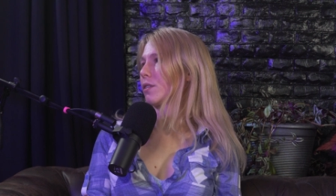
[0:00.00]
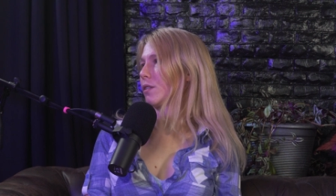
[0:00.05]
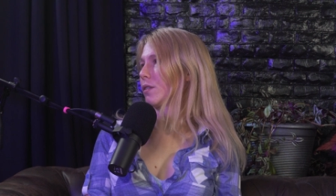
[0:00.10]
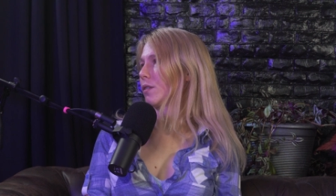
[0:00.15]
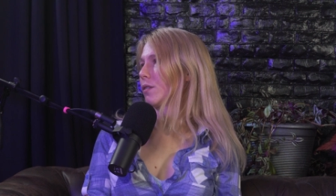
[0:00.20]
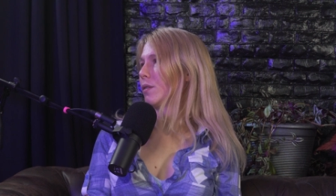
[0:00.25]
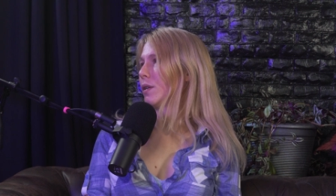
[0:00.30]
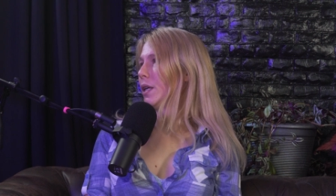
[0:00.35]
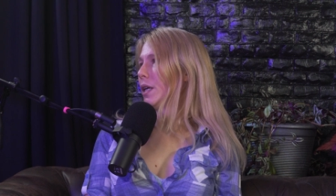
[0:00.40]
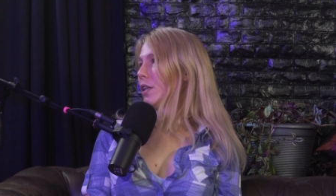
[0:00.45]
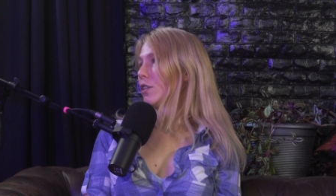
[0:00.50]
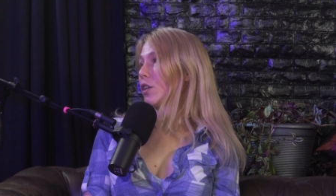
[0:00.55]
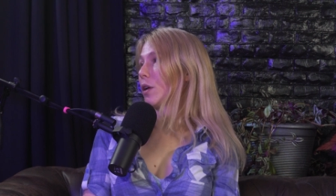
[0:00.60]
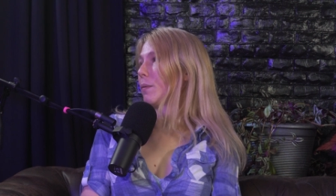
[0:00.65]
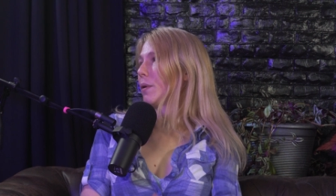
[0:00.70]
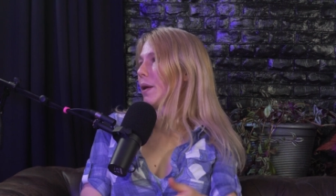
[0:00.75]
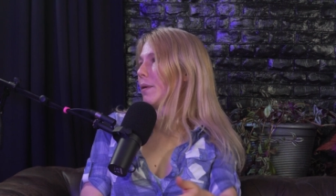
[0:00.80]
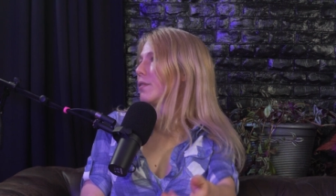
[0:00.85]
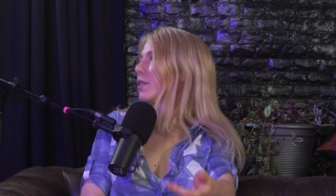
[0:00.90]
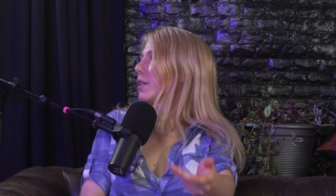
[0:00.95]
You know, yeah.
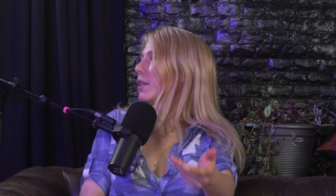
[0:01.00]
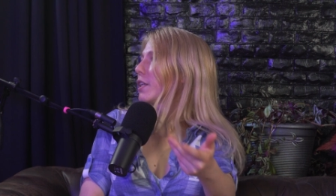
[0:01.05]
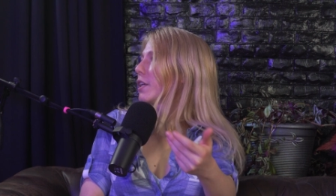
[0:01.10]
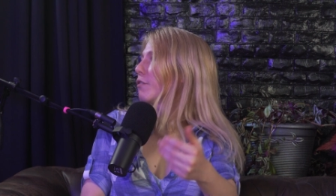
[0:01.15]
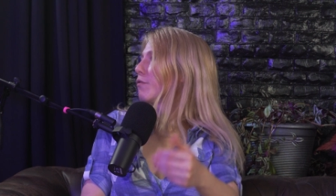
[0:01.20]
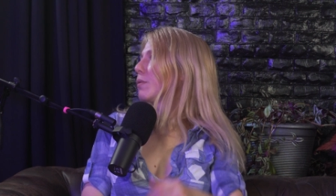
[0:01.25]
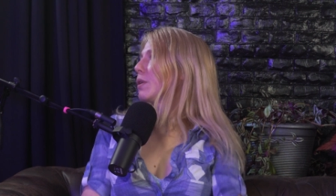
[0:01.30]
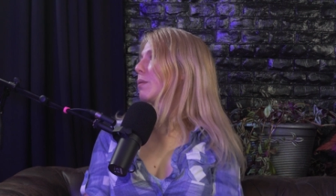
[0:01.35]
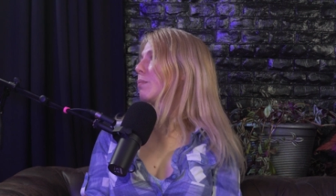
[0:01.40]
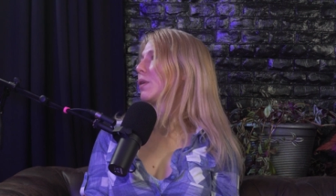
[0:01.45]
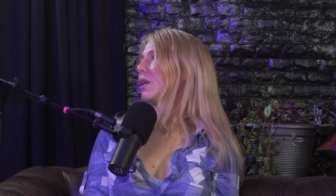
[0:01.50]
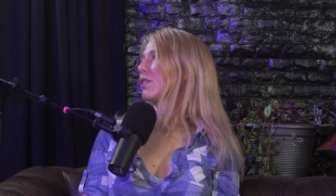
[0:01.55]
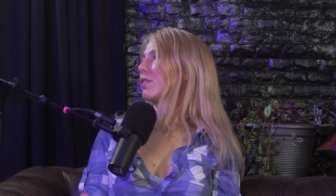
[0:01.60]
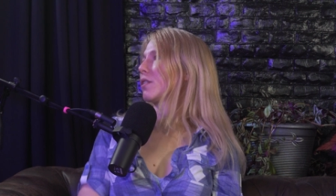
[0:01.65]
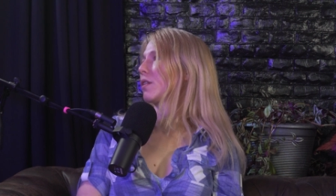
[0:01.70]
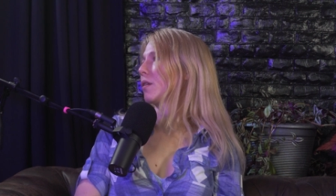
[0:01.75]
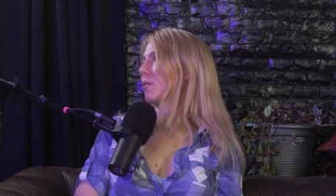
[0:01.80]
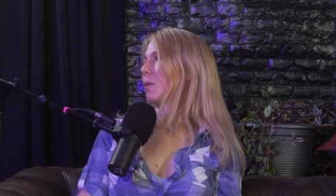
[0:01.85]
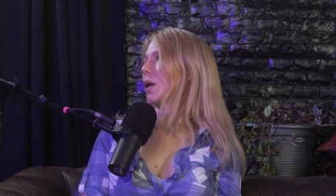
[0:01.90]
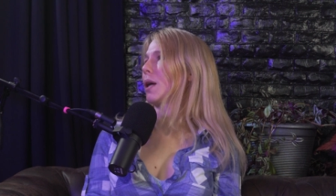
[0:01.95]
sometimes they give me a piece
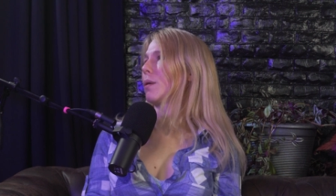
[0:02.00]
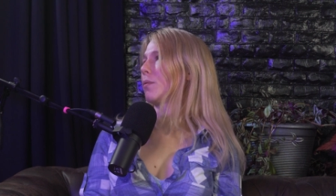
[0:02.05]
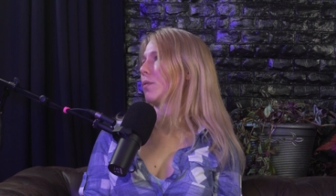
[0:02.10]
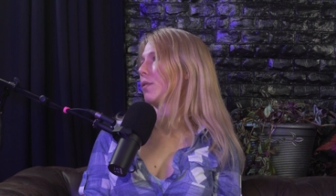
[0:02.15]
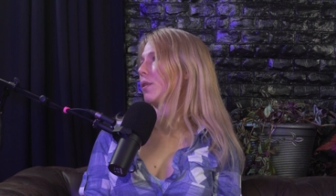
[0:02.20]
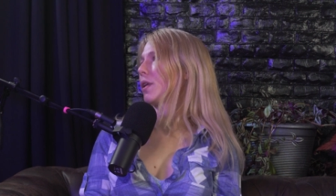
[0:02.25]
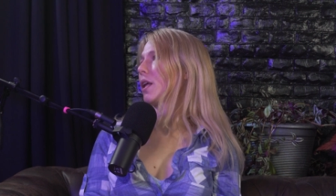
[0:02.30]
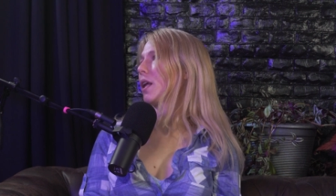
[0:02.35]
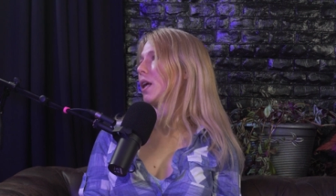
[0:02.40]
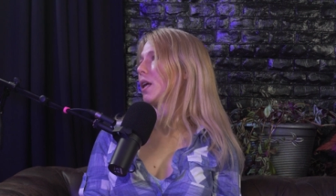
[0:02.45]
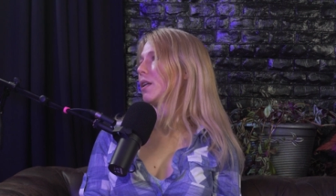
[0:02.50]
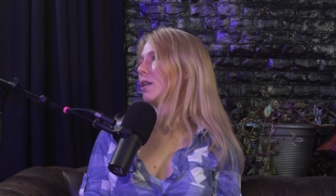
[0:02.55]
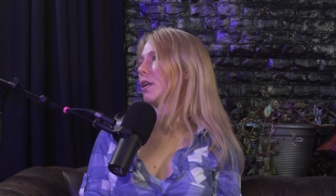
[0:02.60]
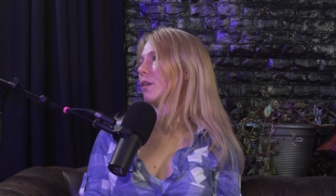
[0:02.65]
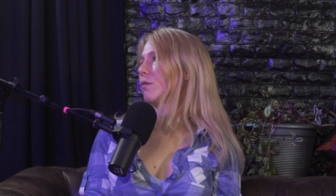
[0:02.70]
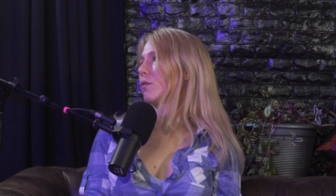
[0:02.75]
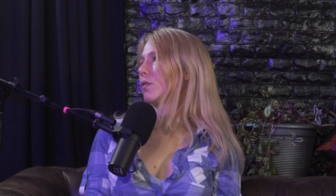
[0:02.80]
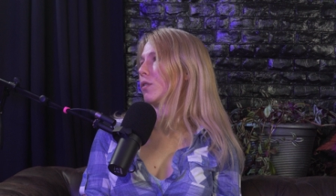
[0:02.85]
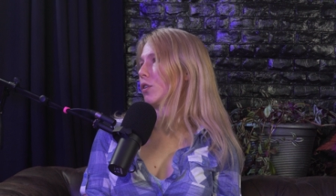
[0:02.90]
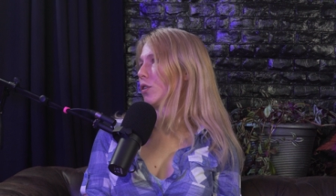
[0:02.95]
of the Bible that I
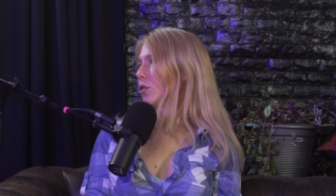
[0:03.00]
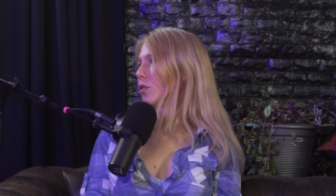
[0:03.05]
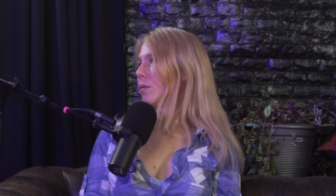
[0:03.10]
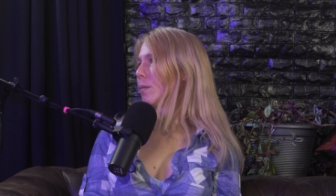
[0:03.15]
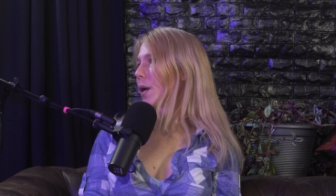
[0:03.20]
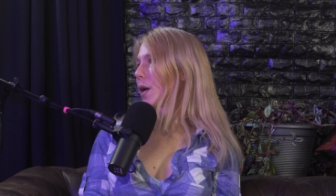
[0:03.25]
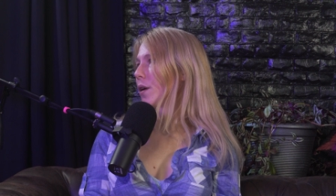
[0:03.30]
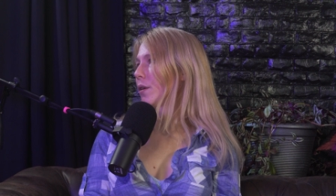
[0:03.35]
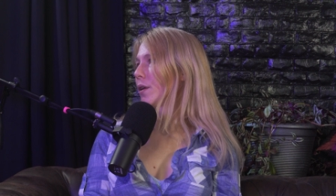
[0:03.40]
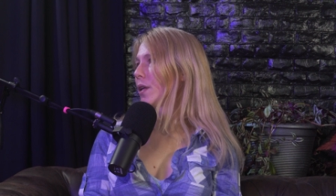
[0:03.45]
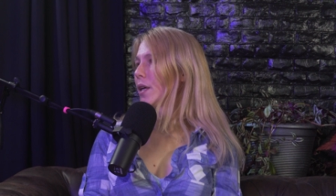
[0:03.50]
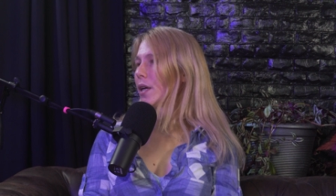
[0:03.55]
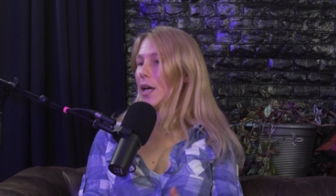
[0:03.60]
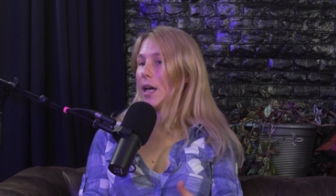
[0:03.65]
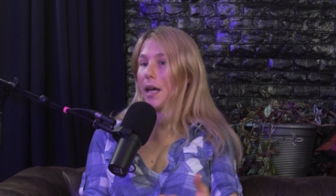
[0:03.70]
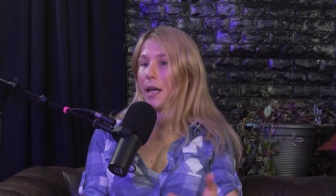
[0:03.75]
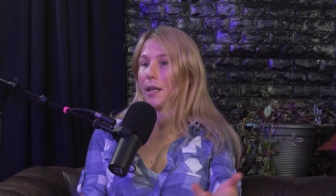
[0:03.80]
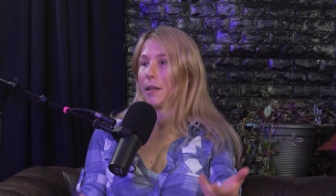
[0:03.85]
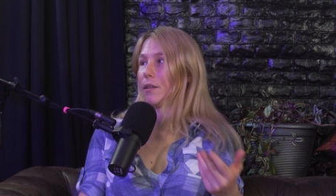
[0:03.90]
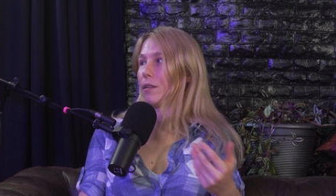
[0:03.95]
never knew about,
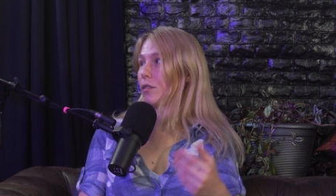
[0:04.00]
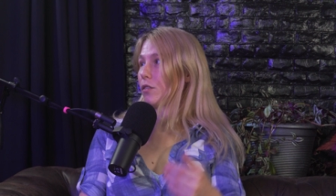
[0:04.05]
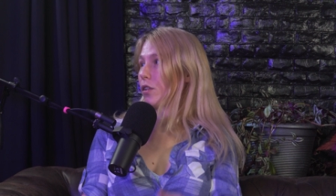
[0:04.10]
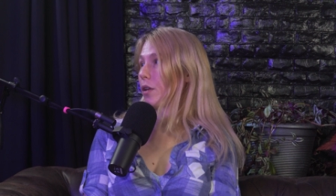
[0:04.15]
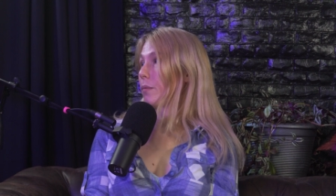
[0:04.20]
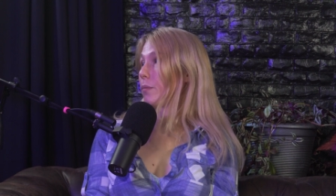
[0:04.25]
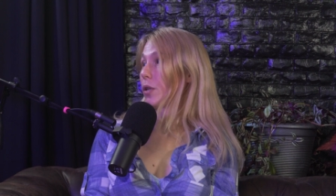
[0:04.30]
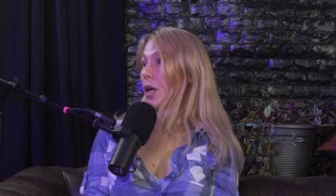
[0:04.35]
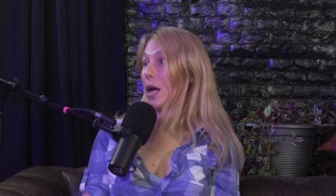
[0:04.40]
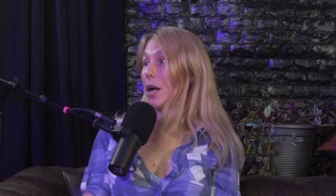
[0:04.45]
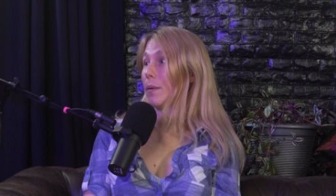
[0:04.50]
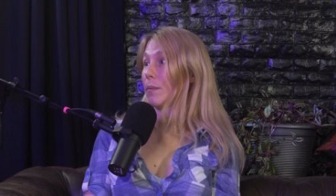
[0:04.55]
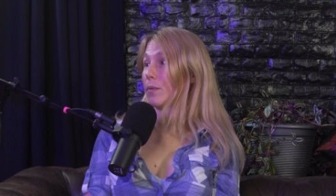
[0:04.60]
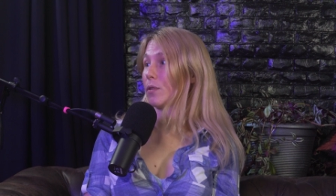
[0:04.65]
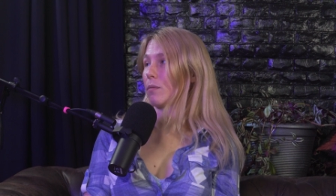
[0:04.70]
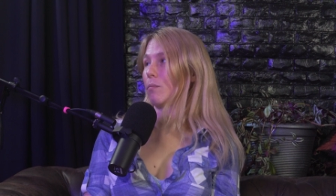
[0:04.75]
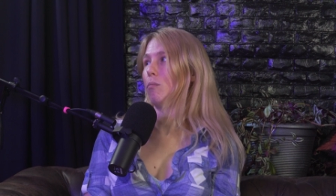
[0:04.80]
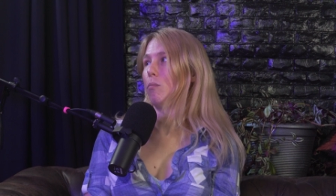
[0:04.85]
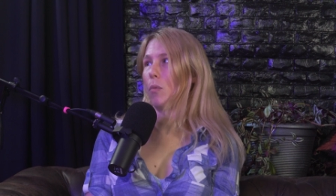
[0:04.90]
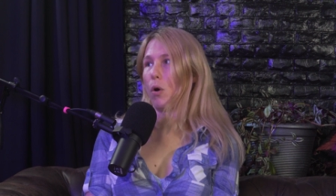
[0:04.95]
and
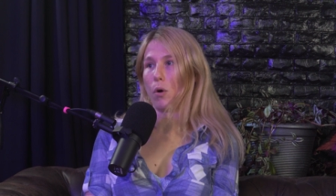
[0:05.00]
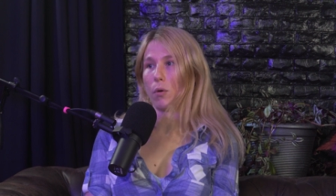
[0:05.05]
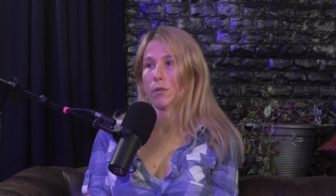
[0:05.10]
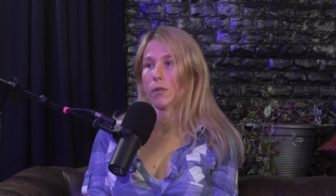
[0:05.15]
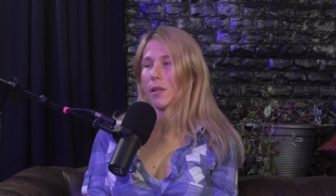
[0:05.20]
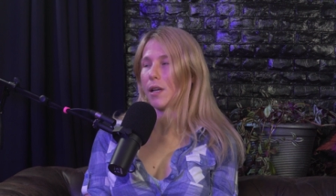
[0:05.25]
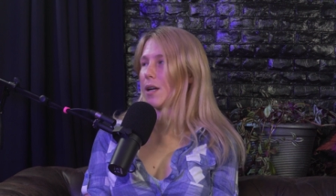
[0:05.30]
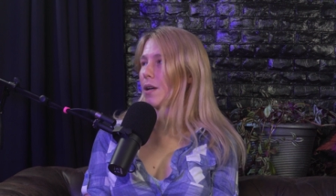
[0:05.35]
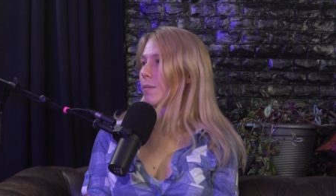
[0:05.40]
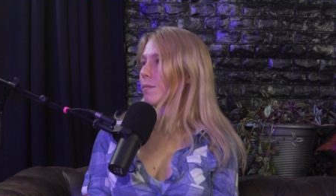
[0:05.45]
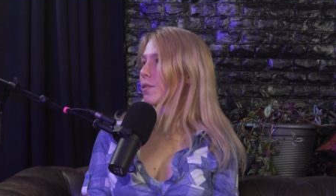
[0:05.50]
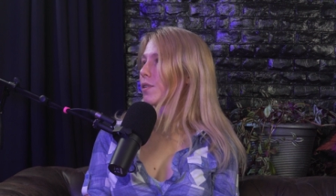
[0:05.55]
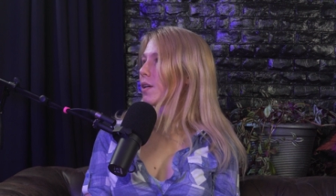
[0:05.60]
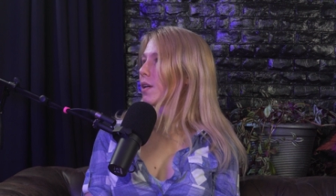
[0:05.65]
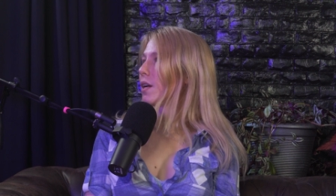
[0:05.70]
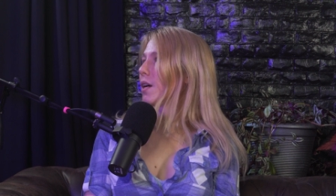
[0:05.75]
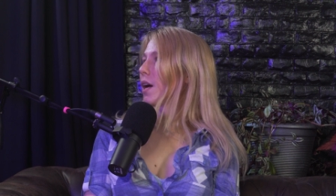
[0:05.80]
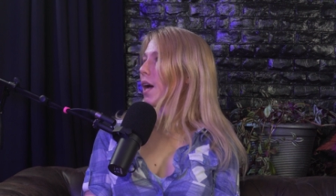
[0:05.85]
sometimes, most times,